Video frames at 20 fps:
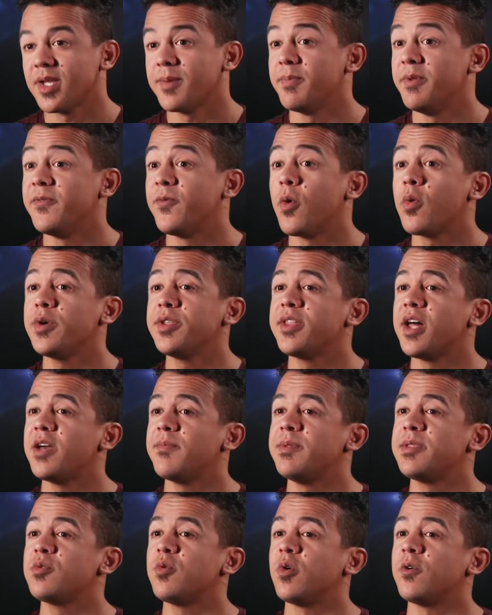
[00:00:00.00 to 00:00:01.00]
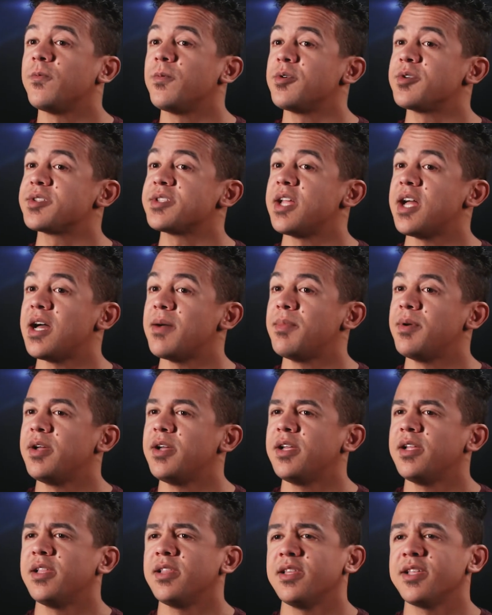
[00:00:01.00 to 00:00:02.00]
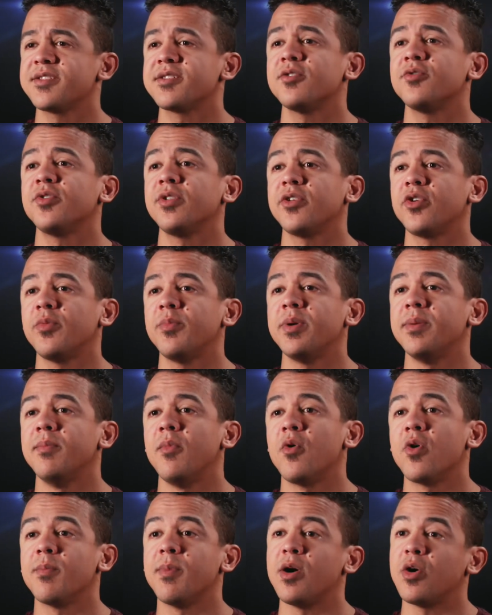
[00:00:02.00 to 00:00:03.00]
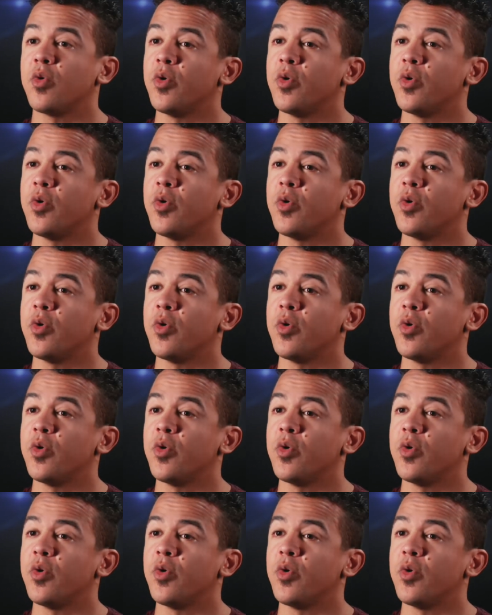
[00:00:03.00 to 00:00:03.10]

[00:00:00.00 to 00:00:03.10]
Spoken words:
Before we dive into our first lab, let's learn a little bit more about